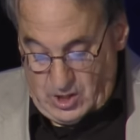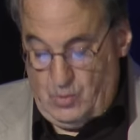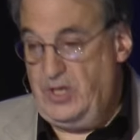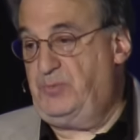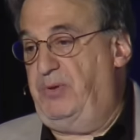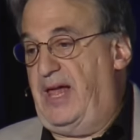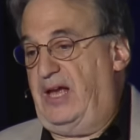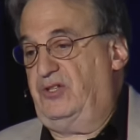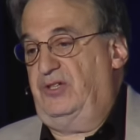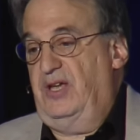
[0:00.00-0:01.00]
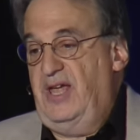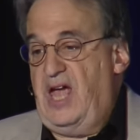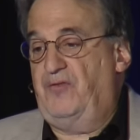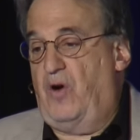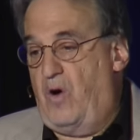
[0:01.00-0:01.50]
U.S. blacks
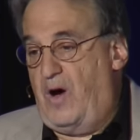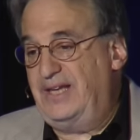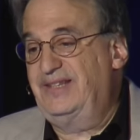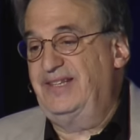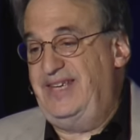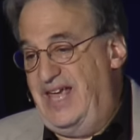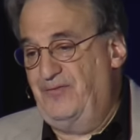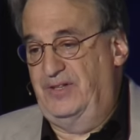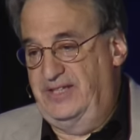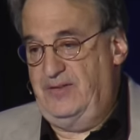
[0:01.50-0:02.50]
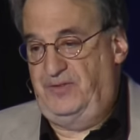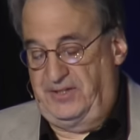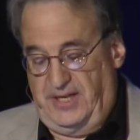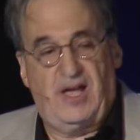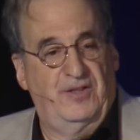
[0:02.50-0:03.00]
have hardly ever lived
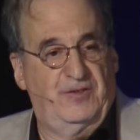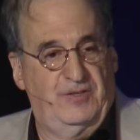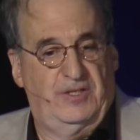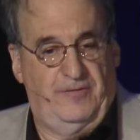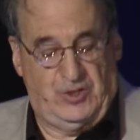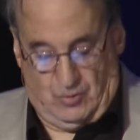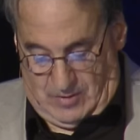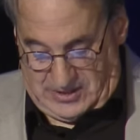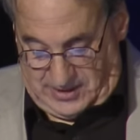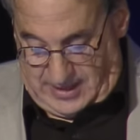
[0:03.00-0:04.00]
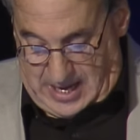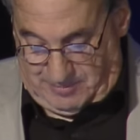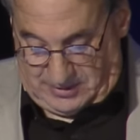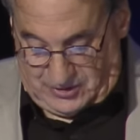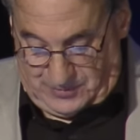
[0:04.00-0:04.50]
under individual rights and
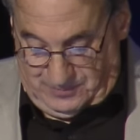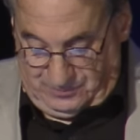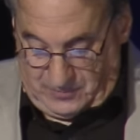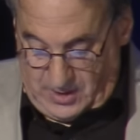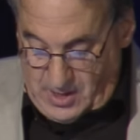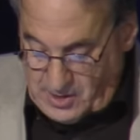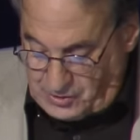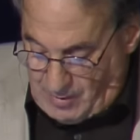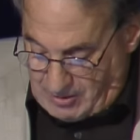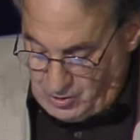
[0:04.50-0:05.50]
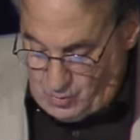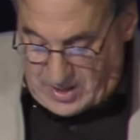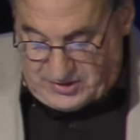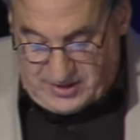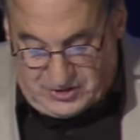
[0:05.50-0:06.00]
capitalism. Throughout
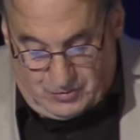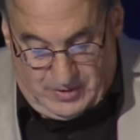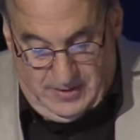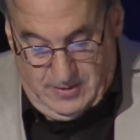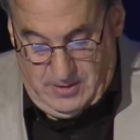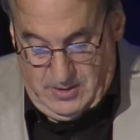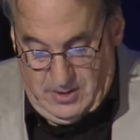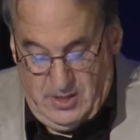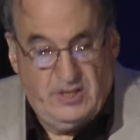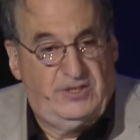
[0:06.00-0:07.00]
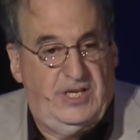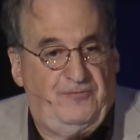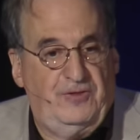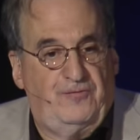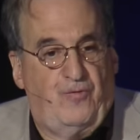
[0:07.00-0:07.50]
U.S. history,
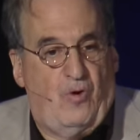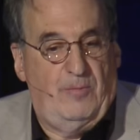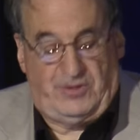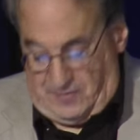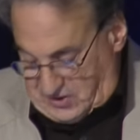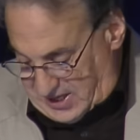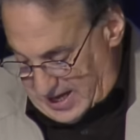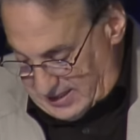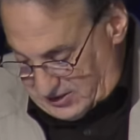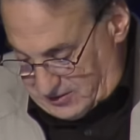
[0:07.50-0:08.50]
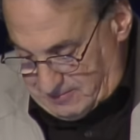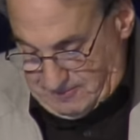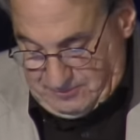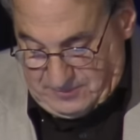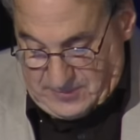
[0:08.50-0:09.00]
different forms of statism
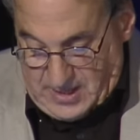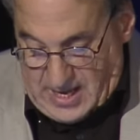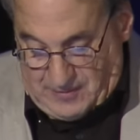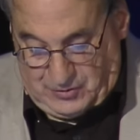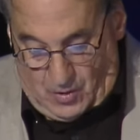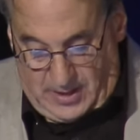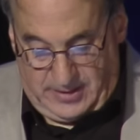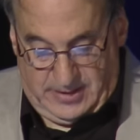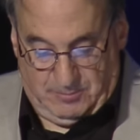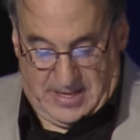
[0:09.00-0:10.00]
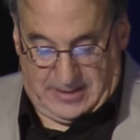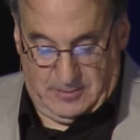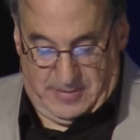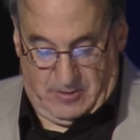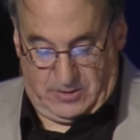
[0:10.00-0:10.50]
have targeted black
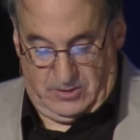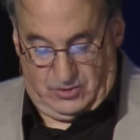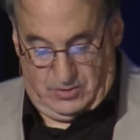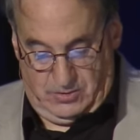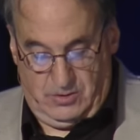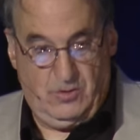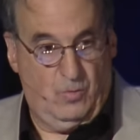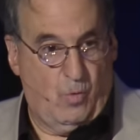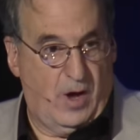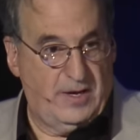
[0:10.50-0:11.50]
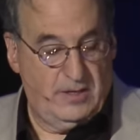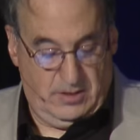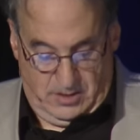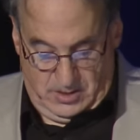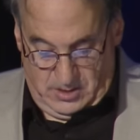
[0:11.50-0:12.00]
Americans. One,
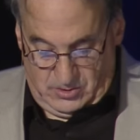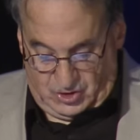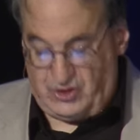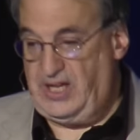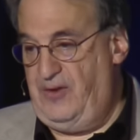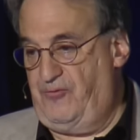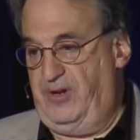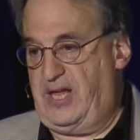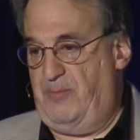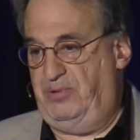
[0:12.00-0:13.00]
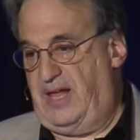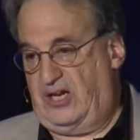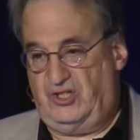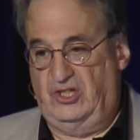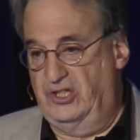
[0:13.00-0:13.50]
slavery kept
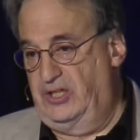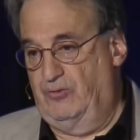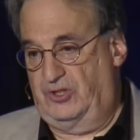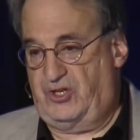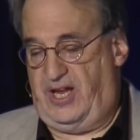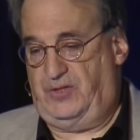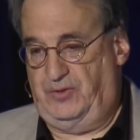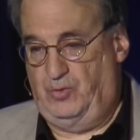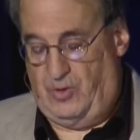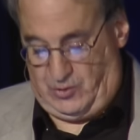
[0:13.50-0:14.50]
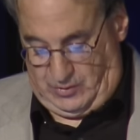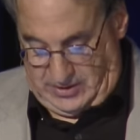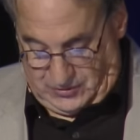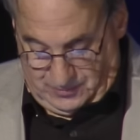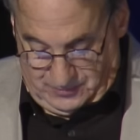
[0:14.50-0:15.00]
blacks in literal chains for 200
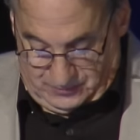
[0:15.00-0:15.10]
years.